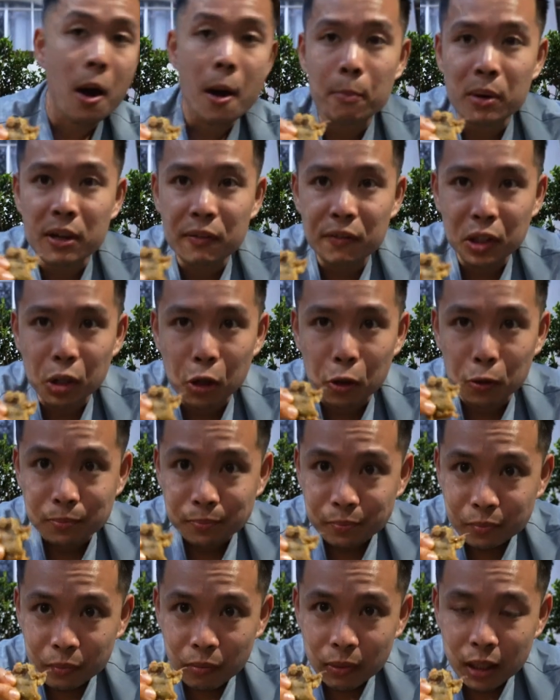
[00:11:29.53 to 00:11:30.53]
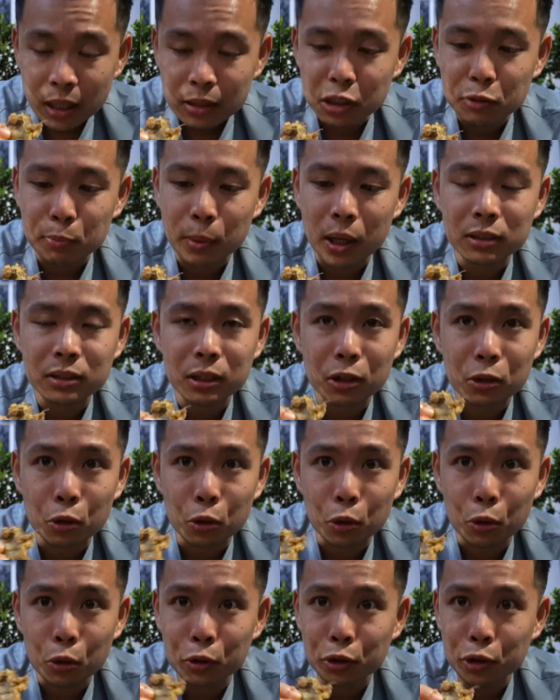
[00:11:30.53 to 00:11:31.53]
But even though this spot is a little
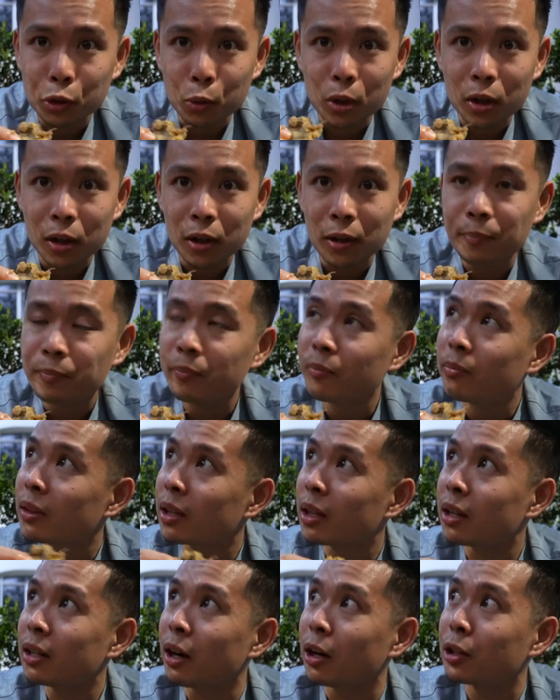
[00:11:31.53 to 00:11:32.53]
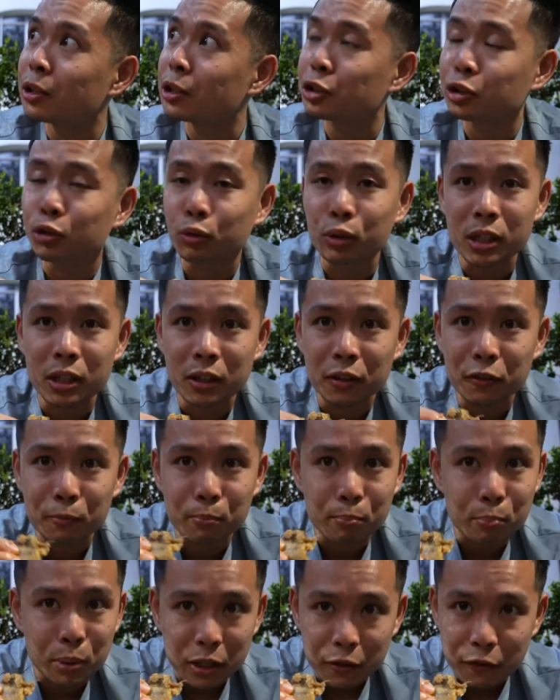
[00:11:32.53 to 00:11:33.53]
hole in the wall on this street of
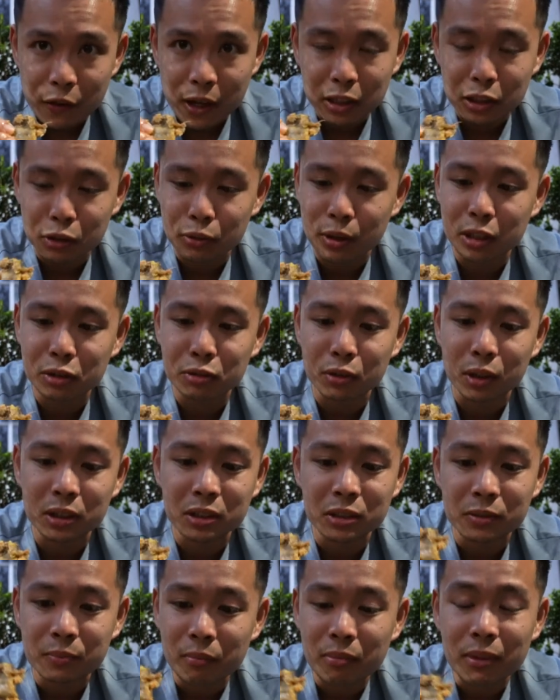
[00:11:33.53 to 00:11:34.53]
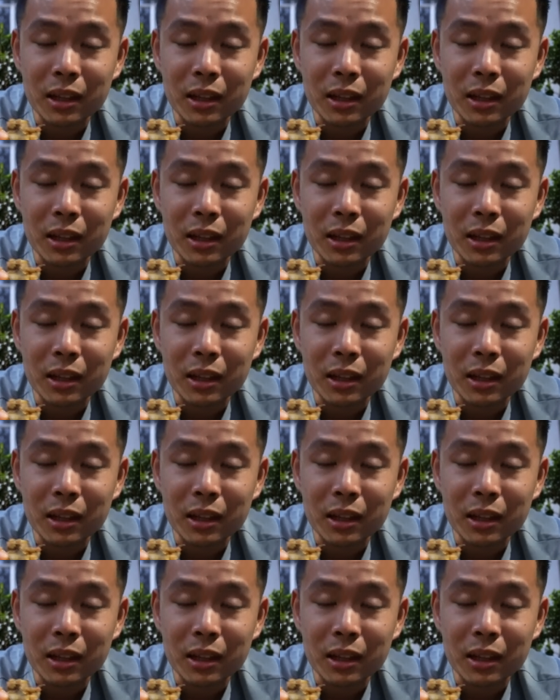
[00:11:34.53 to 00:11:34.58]
big fancy restaurants,